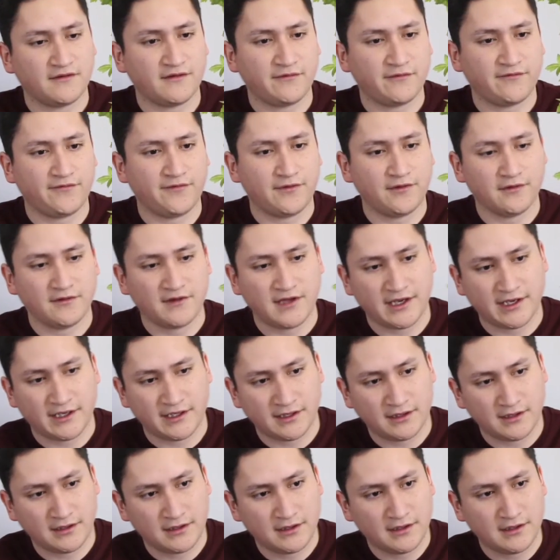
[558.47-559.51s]
I feel
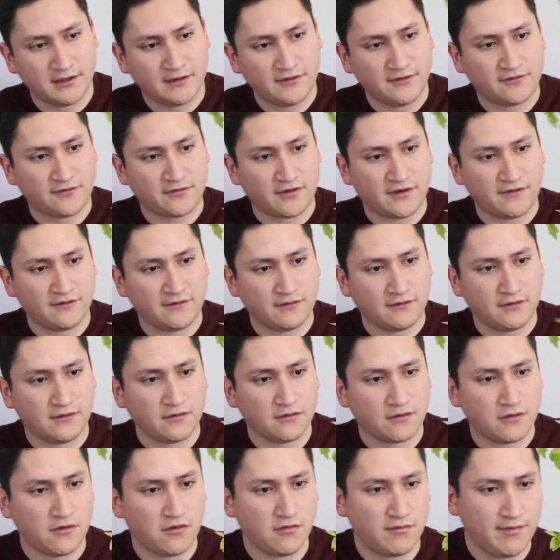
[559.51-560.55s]
like it's trying to
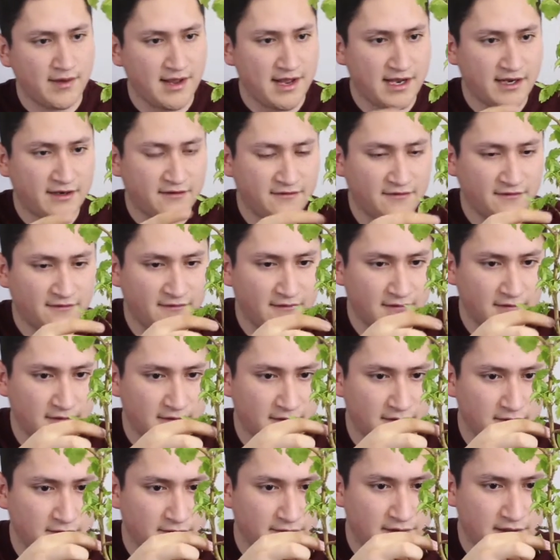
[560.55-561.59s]
grow back just a
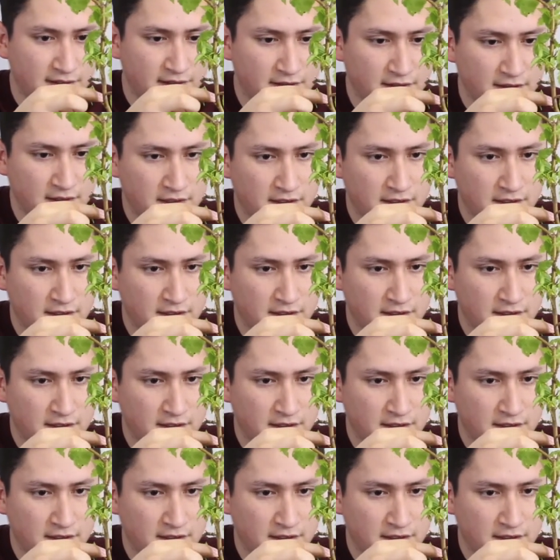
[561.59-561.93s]
little bit,